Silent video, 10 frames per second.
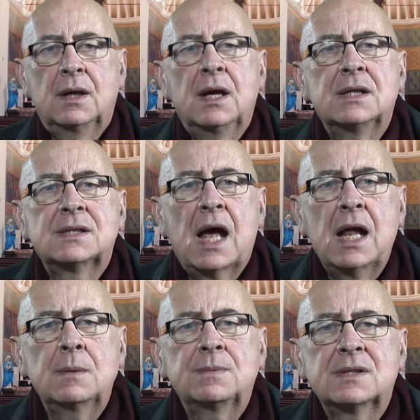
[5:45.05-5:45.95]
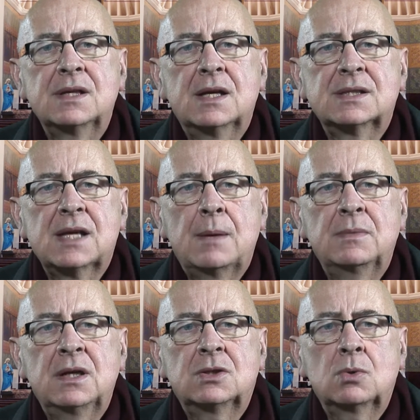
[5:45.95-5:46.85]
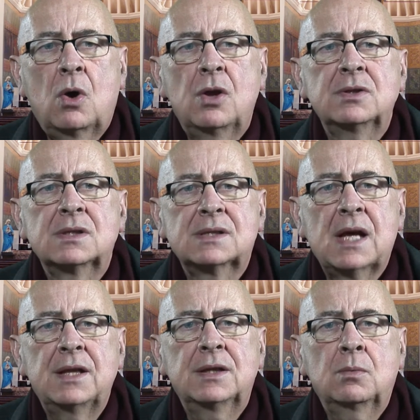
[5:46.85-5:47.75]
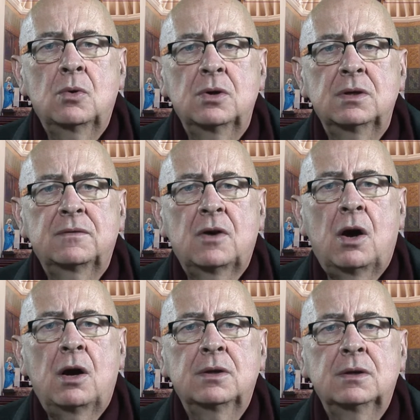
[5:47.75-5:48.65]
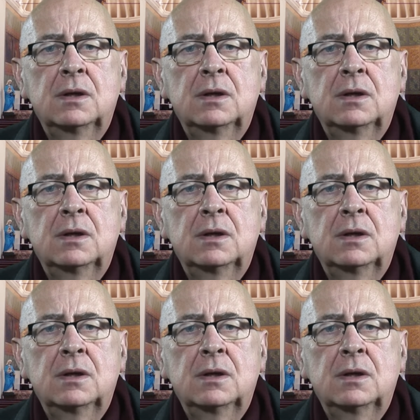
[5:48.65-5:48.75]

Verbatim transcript: It helps the assembly to understand the Word of God,